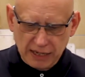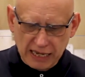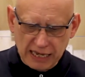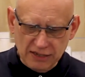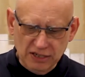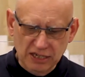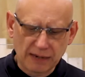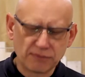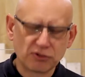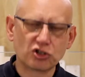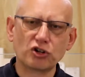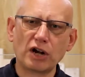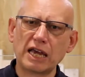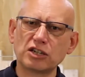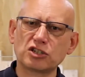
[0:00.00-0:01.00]
It seems
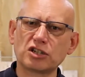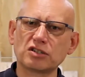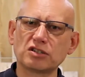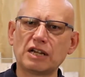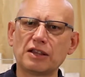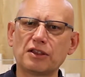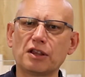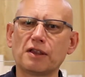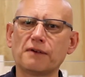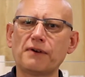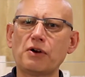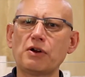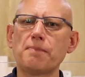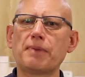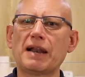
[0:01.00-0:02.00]
strange, doesn't it, that the
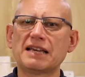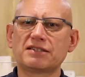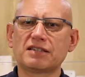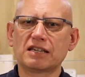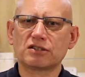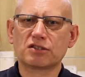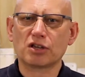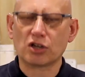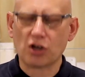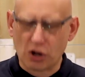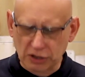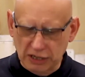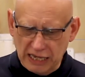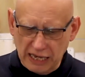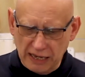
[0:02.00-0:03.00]
very blessings that
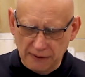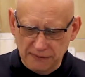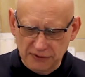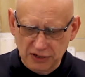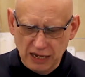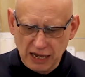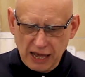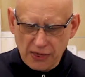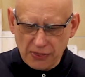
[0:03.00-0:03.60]
God gives,